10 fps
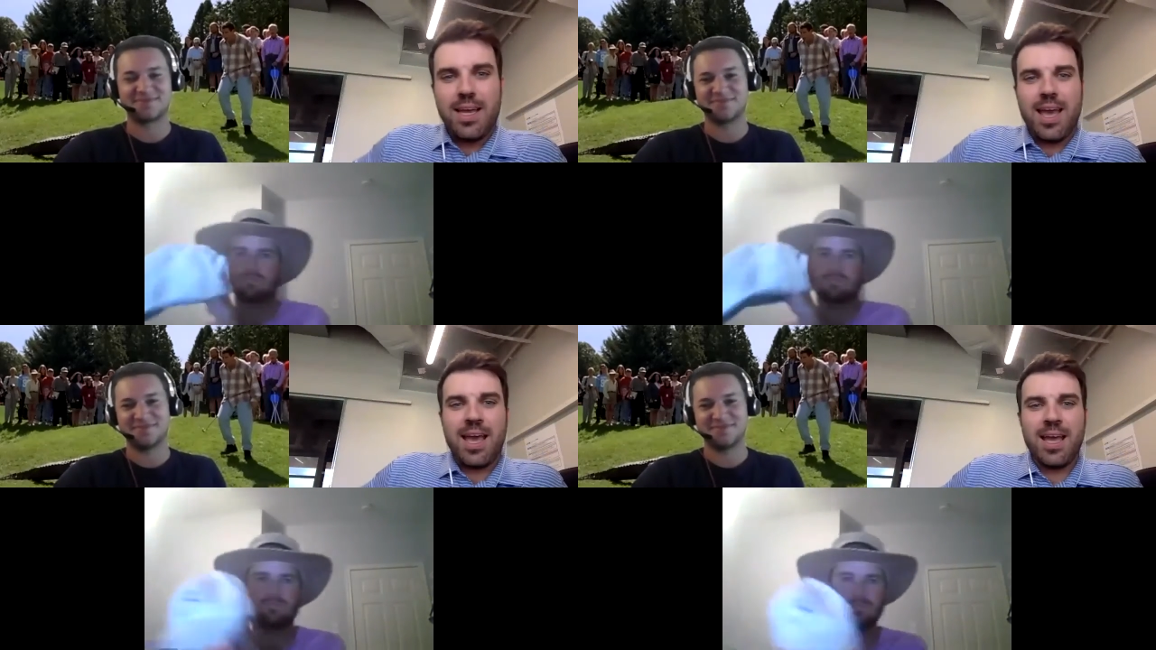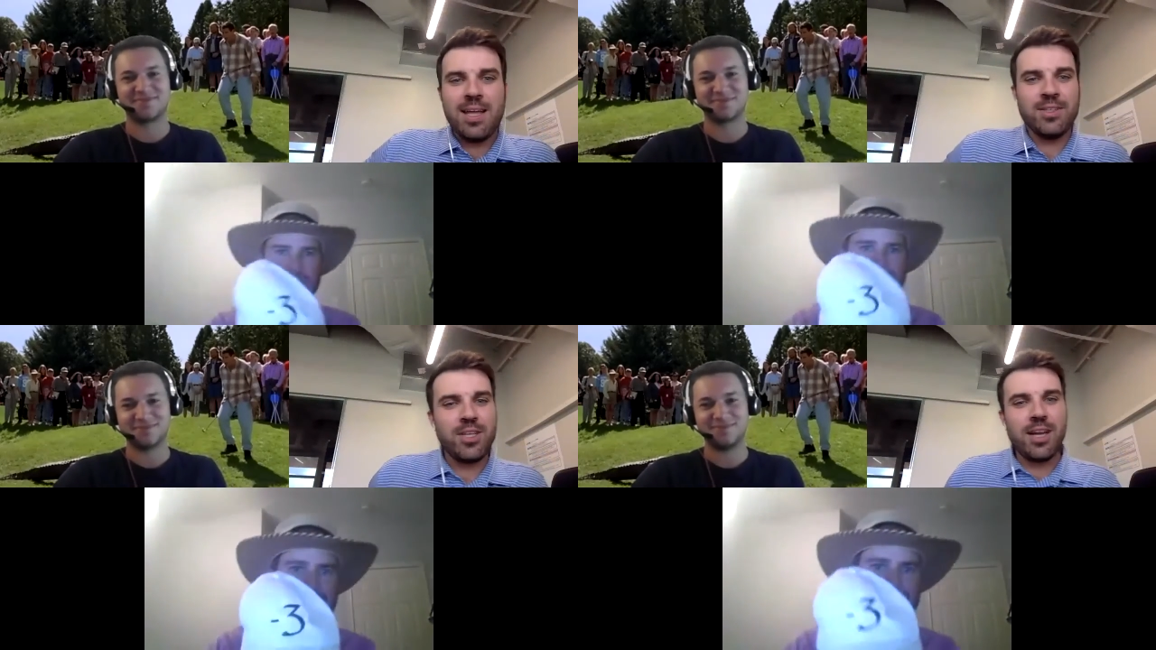
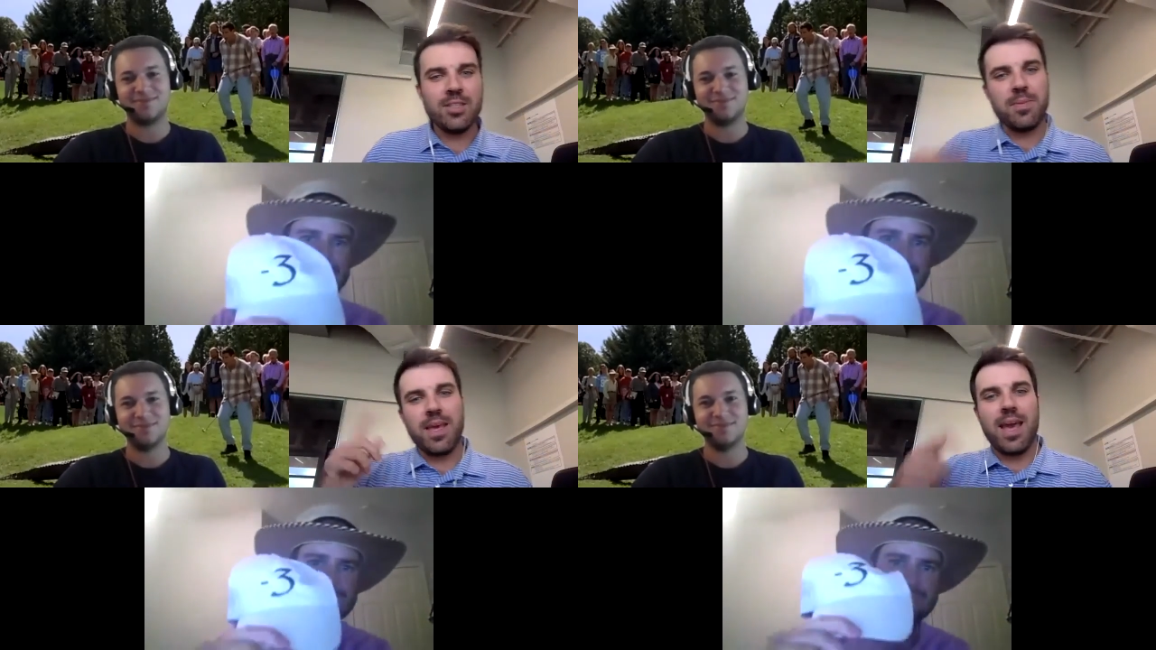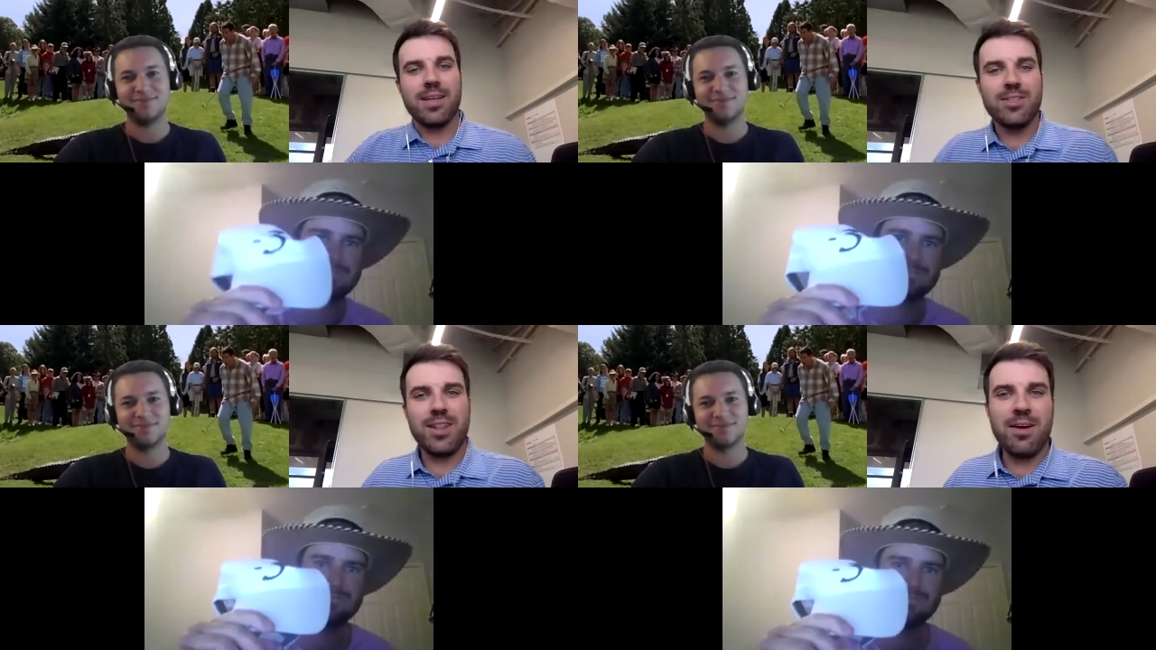Speaker 1: And shout out to McKay.
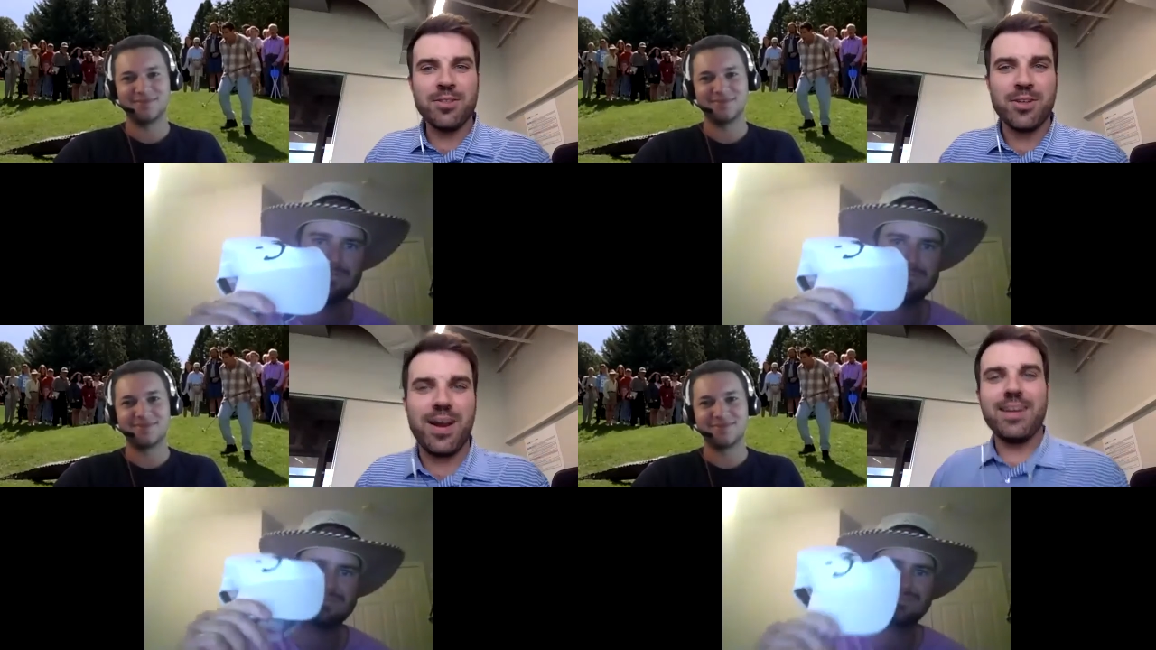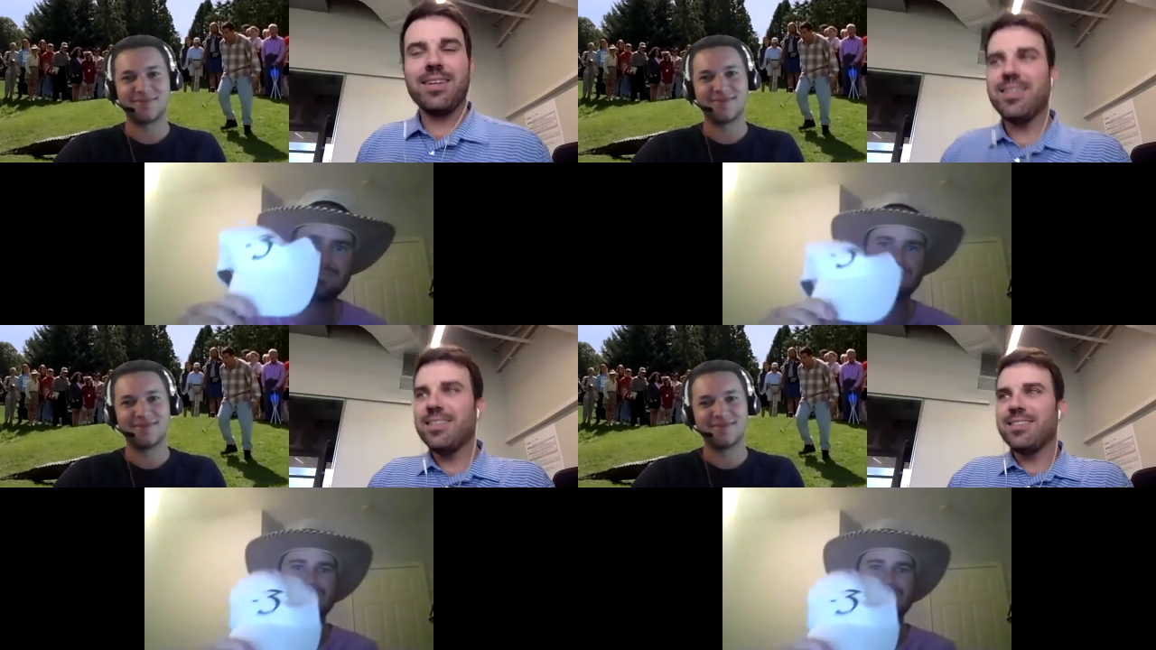So that was great.
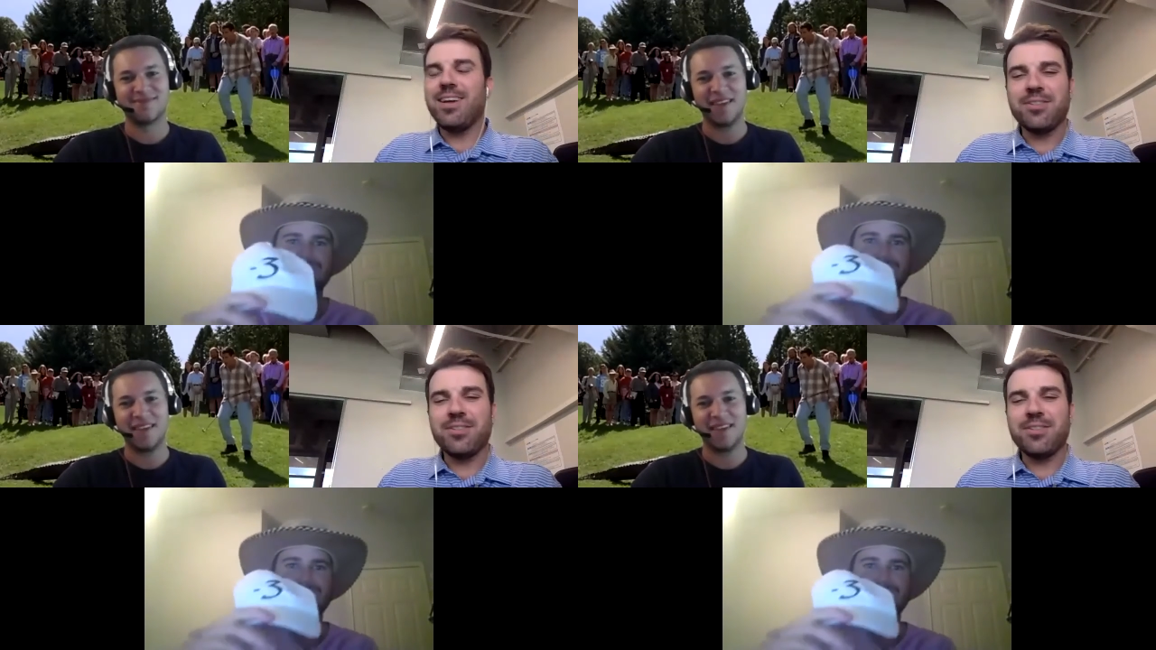That was